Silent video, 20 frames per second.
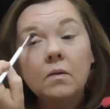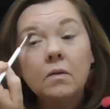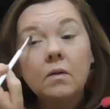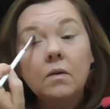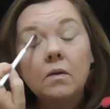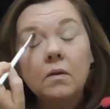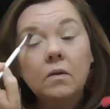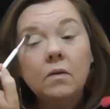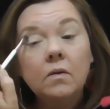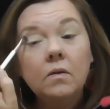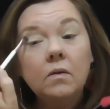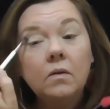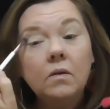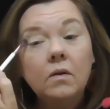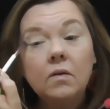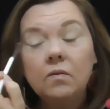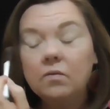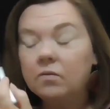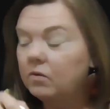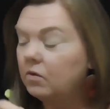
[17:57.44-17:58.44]
So
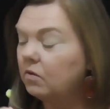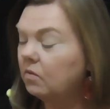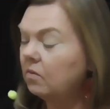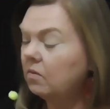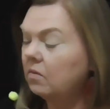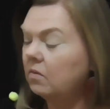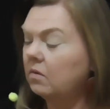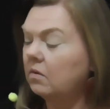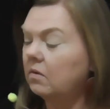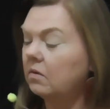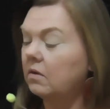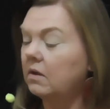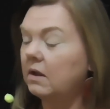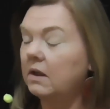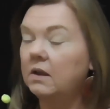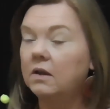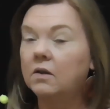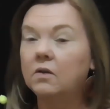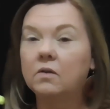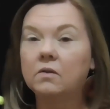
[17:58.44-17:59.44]
if you're
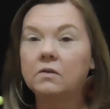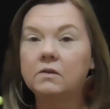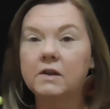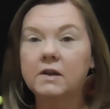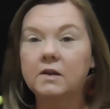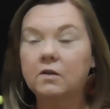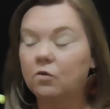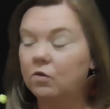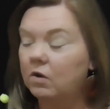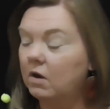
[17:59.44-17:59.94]
a content